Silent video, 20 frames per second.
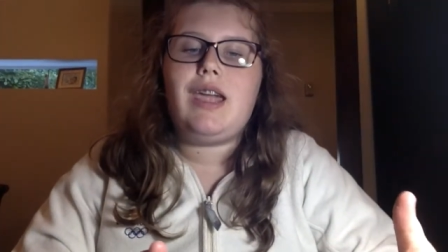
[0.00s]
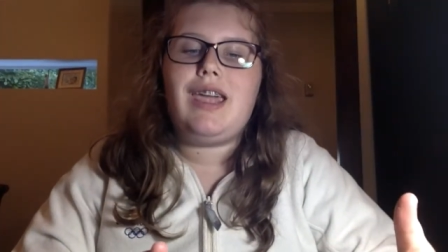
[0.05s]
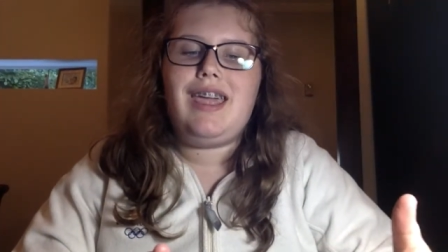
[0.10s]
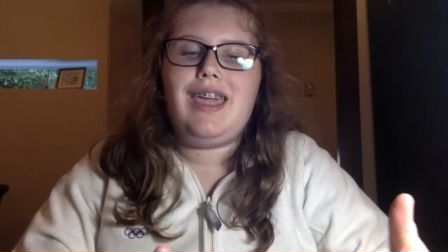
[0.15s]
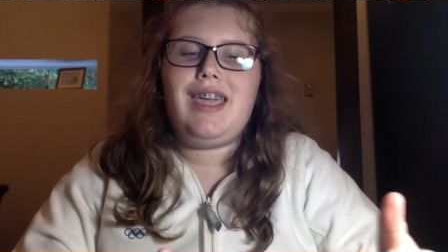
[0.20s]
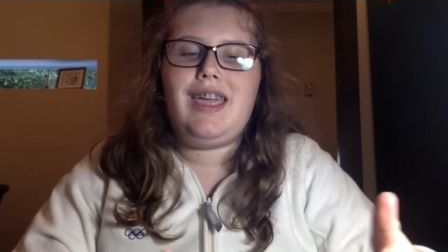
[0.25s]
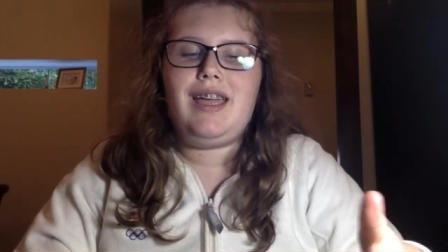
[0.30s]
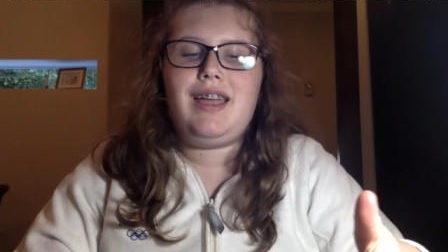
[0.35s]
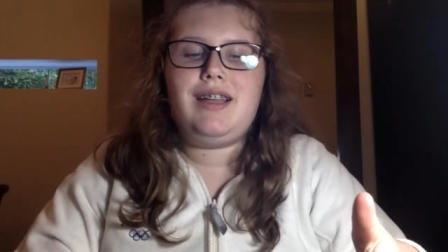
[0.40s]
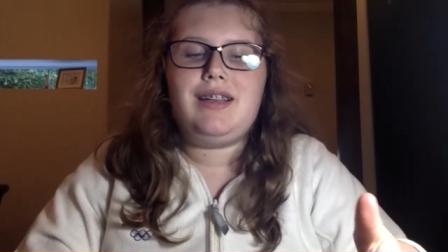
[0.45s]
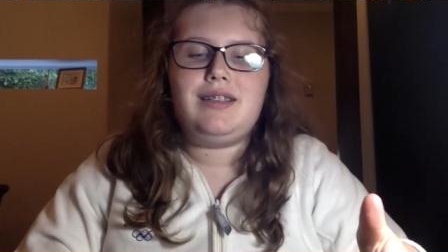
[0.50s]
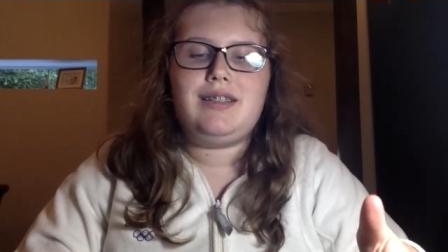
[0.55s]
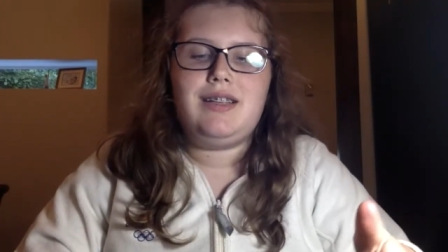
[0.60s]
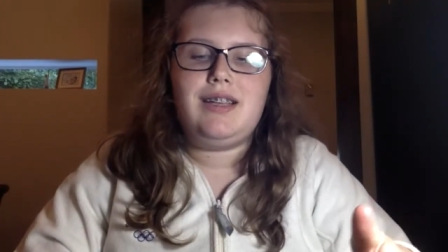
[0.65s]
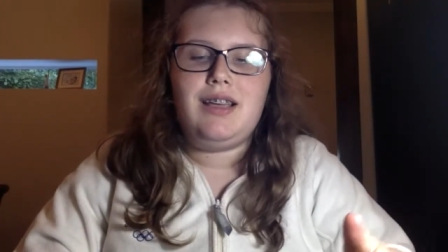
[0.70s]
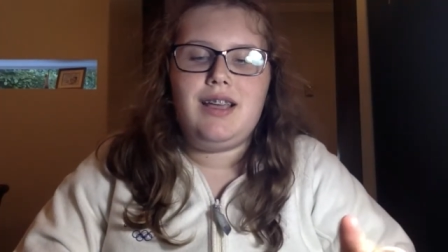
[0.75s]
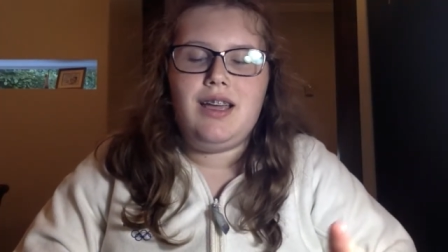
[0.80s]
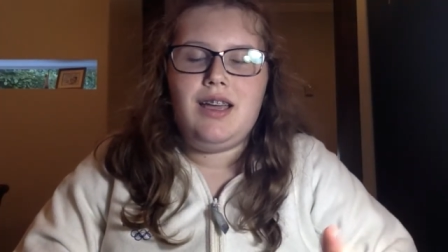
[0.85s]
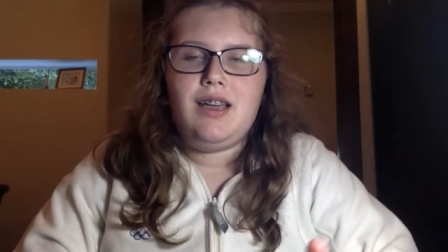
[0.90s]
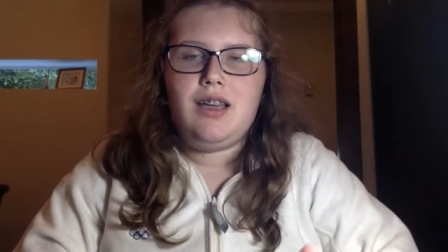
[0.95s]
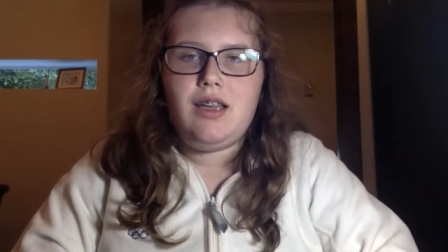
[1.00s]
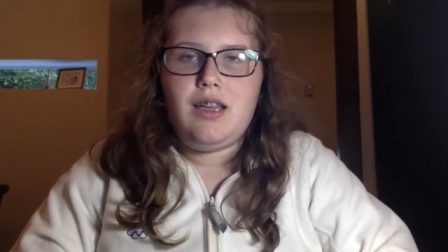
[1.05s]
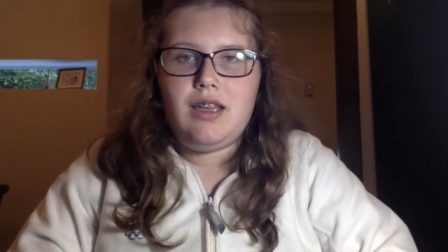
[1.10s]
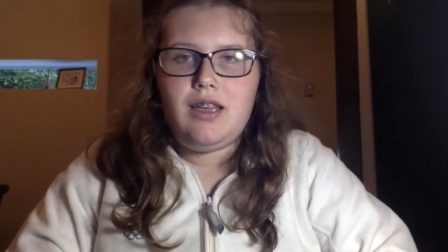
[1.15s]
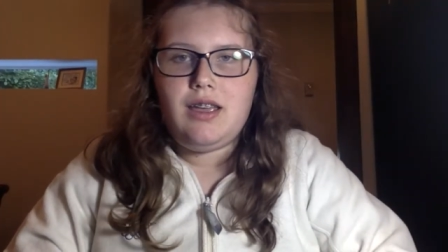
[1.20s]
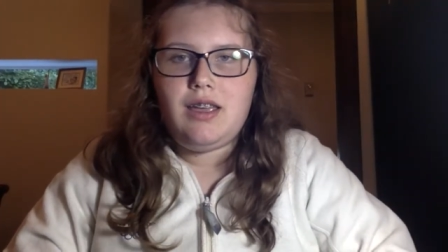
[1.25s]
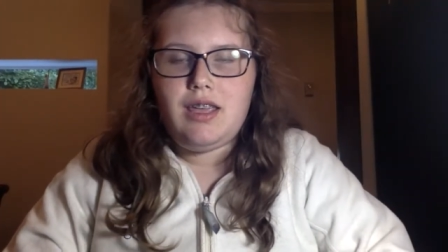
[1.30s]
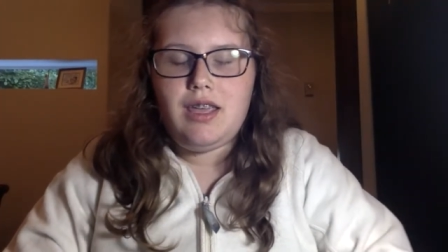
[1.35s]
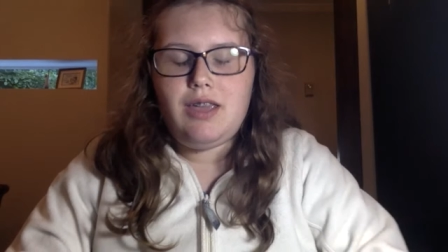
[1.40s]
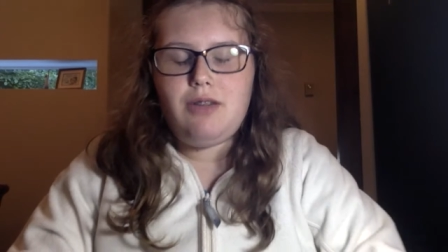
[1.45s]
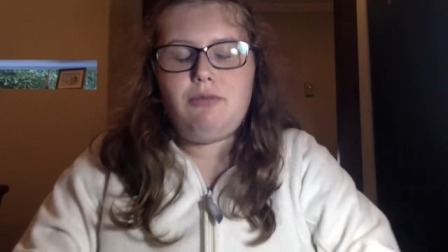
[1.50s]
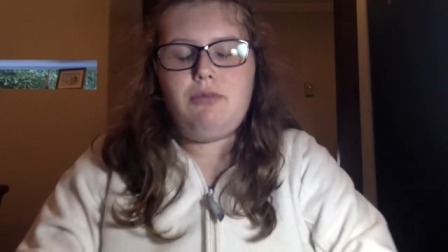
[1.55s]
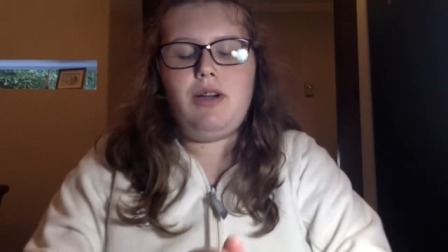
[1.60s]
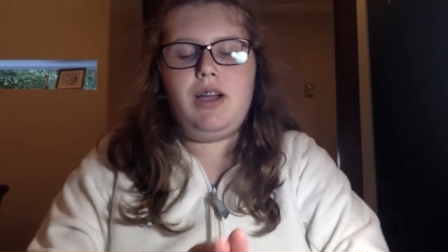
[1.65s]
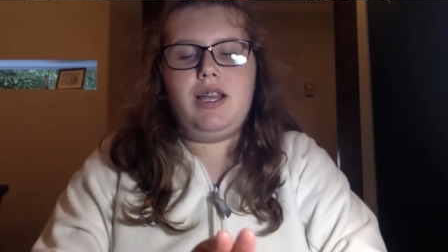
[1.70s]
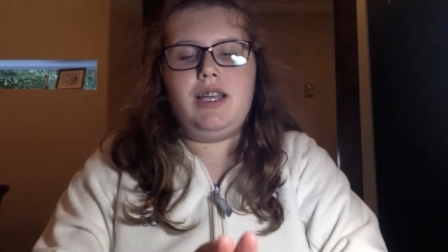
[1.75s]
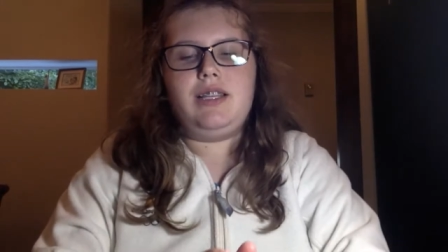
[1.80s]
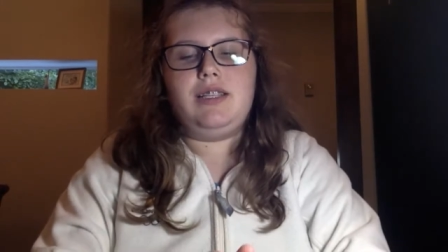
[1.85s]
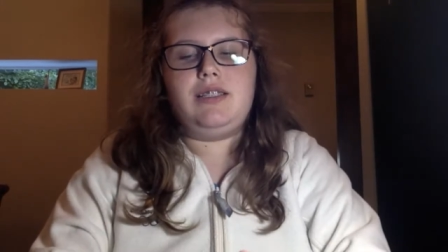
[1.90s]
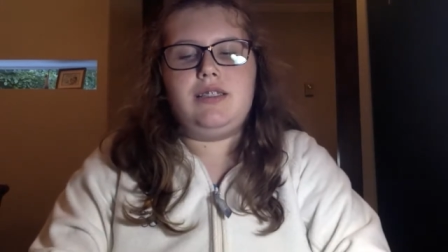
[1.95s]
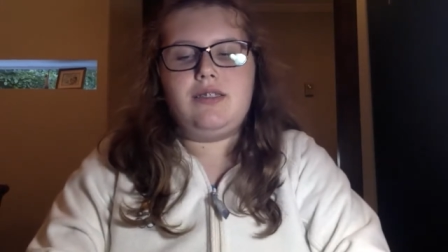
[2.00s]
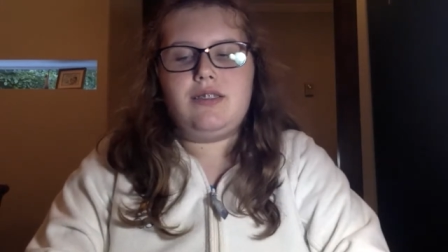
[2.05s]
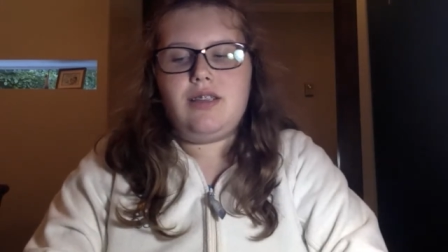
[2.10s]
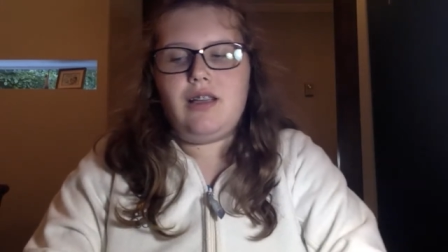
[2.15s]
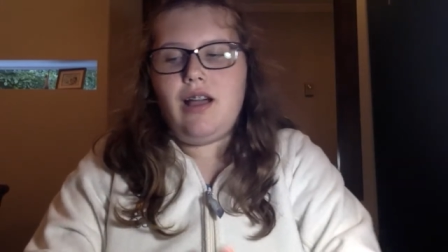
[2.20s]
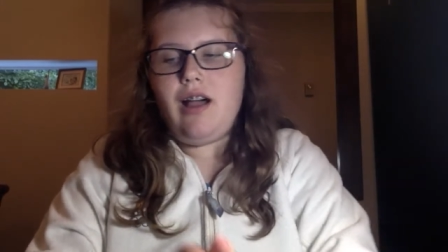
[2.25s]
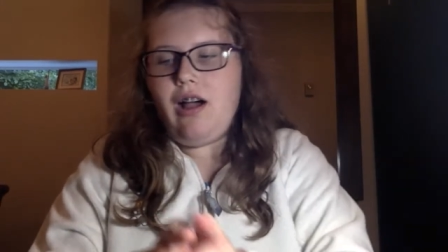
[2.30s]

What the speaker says: And it was